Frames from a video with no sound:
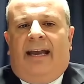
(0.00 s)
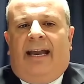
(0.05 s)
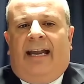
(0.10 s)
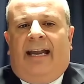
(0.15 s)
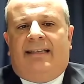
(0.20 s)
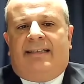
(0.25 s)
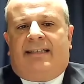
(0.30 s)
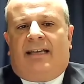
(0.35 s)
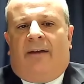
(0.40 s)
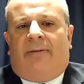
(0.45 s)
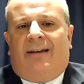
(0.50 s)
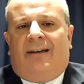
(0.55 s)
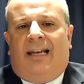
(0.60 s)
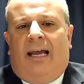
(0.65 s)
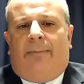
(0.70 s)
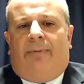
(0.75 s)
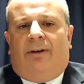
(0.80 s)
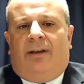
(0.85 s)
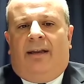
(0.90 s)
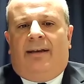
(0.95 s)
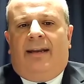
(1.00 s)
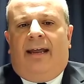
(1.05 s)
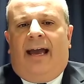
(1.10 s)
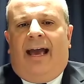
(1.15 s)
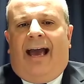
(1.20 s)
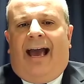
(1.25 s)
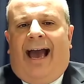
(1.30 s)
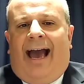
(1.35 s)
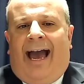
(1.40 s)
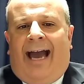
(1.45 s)
in southern Lebanon,
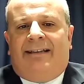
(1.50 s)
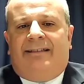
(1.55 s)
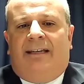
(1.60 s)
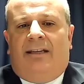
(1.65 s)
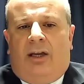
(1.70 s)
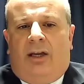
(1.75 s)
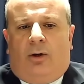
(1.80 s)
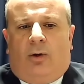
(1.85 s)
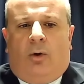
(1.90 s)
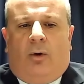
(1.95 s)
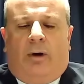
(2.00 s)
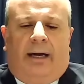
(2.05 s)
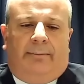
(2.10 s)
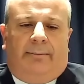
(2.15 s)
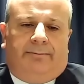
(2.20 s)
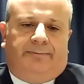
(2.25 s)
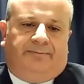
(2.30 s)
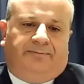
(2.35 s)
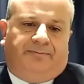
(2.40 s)
and in Nikura.